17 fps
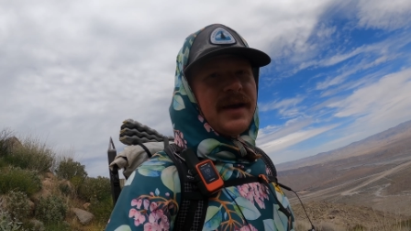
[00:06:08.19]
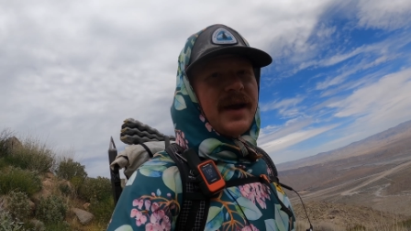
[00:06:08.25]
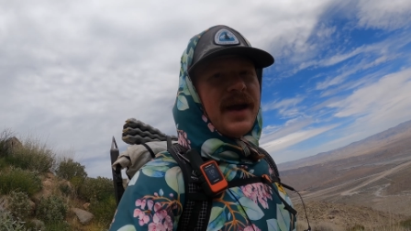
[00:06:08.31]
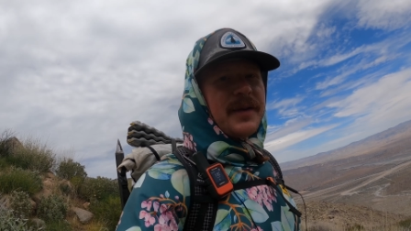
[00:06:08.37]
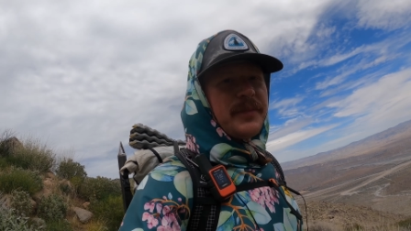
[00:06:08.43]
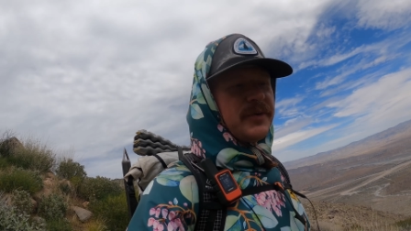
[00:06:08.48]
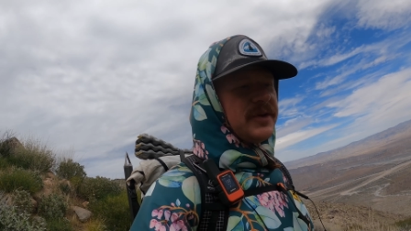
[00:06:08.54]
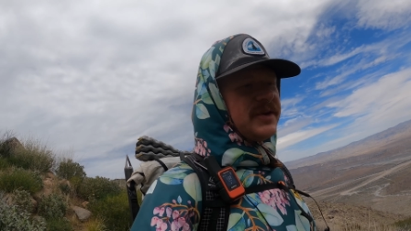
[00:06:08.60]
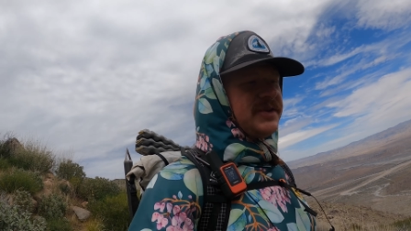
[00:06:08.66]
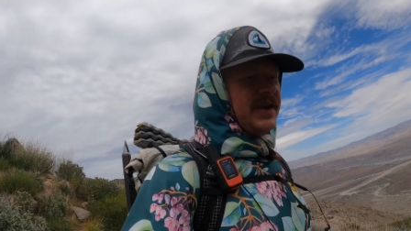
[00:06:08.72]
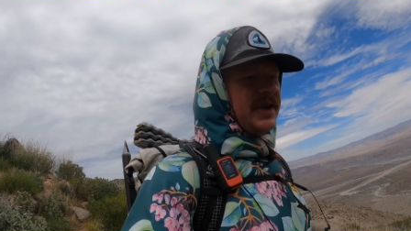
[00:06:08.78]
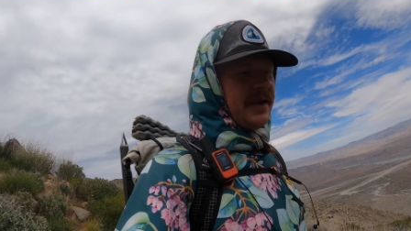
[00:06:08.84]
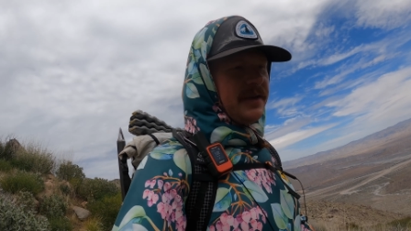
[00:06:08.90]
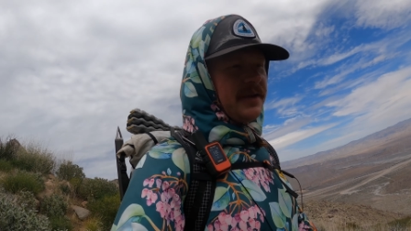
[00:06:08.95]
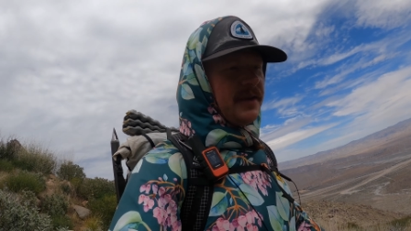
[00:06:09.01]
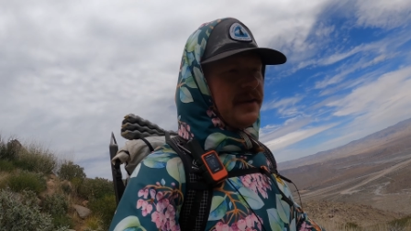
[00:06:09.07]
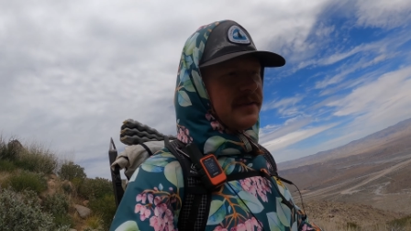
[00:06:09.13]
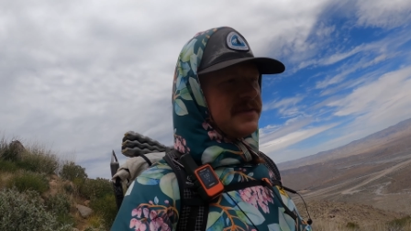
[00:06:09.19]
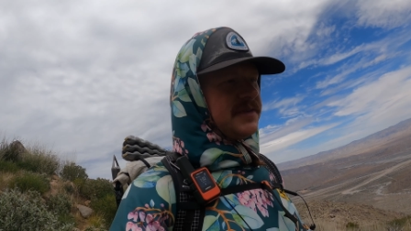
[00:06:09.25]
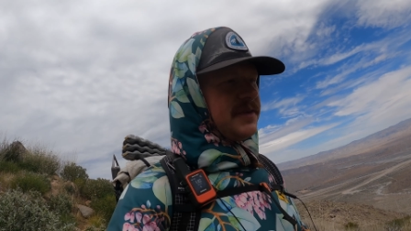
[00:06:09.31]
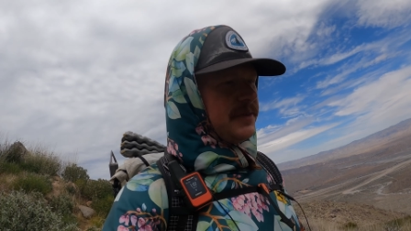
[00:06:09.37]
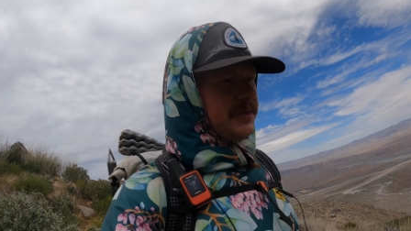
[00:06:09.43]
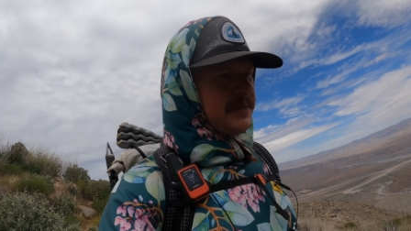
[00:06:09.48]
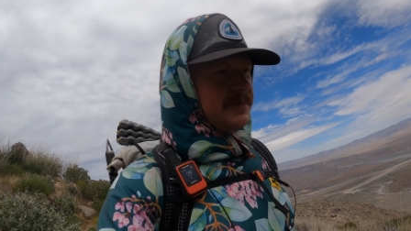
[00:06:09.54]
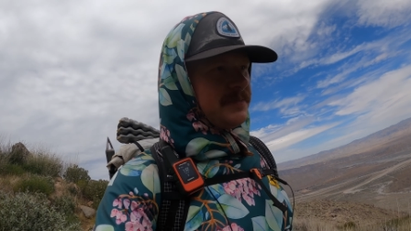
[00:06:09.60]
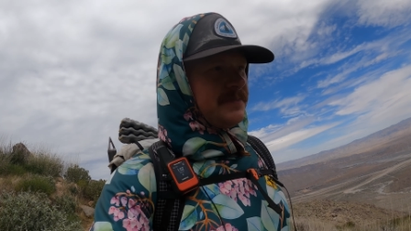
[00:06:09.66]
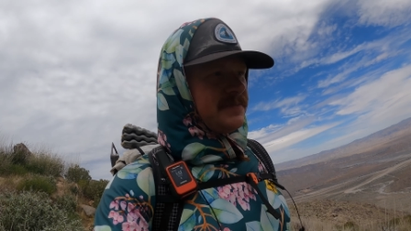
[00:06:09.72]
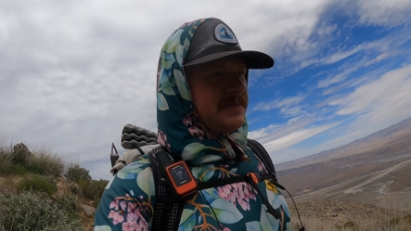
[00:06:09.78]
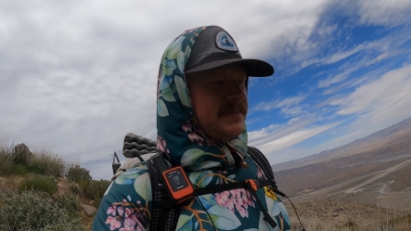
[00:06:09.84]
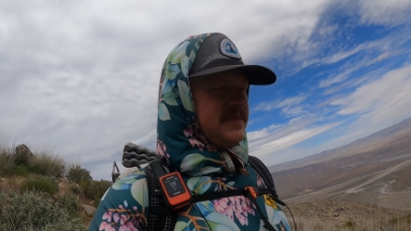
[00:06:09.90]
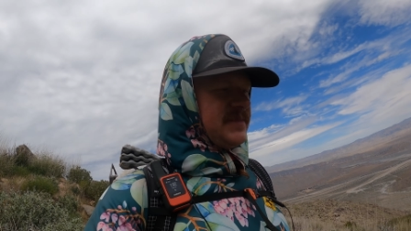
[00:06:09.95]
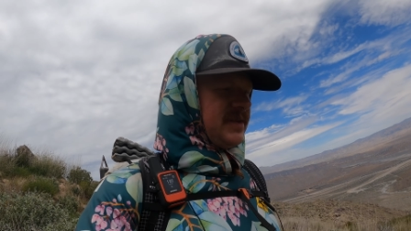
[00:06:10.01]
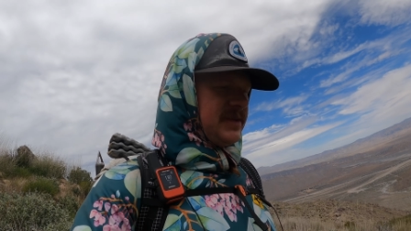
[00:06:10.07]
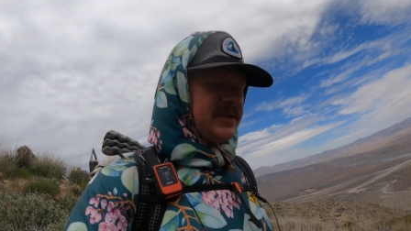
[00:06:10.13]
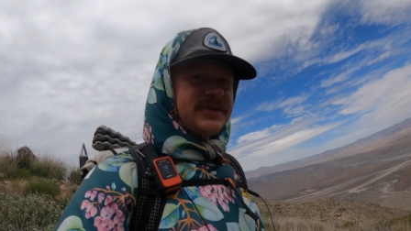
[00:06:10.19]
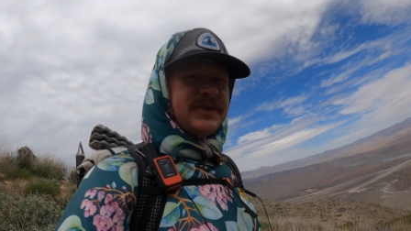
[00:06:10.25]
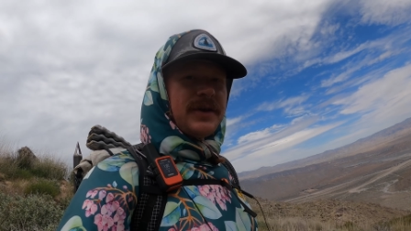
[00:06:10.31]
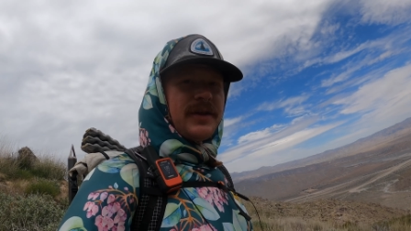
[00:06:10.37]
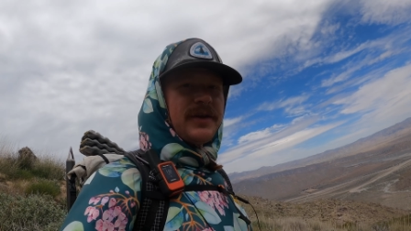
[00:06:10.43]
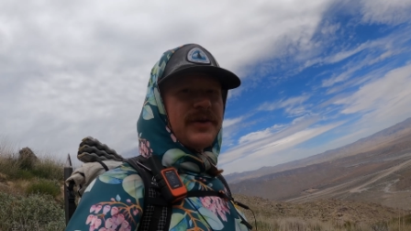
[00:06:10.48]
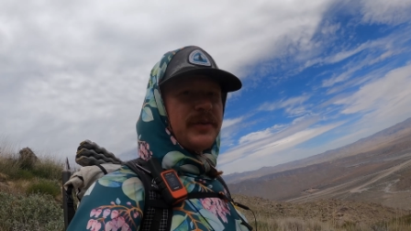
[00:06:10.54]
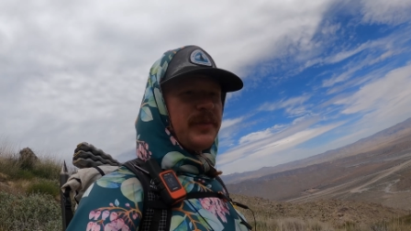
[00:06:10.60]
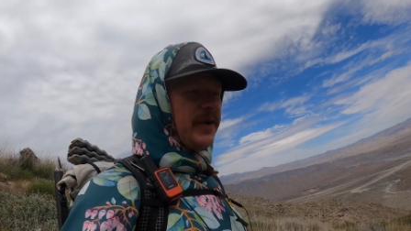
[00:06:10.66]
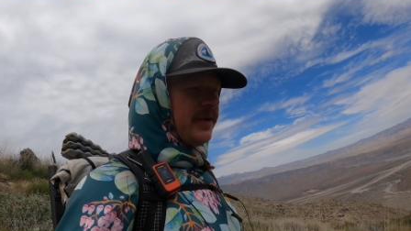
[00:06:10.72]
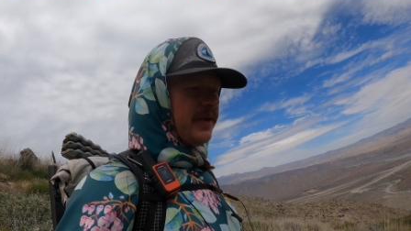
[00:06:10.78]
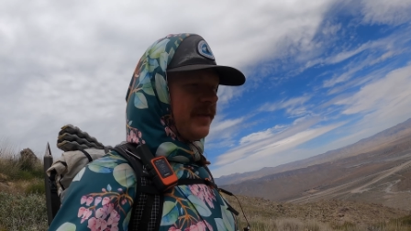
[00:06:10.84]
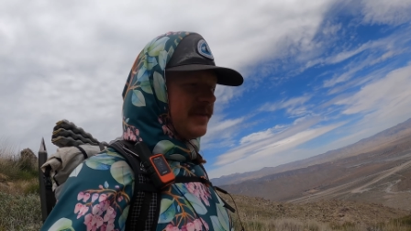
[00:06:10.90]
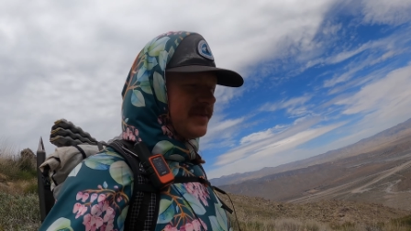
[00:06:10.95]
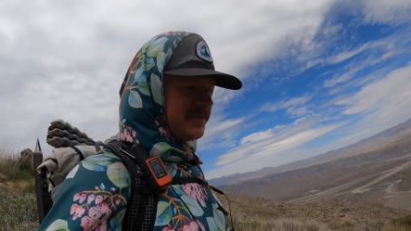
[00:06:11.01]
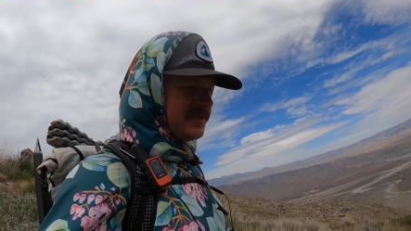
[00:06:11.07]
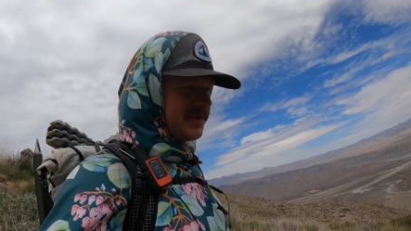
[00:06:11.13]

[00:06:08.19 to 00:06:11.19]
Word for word: I appreciate y'all too, because y'all are a part of this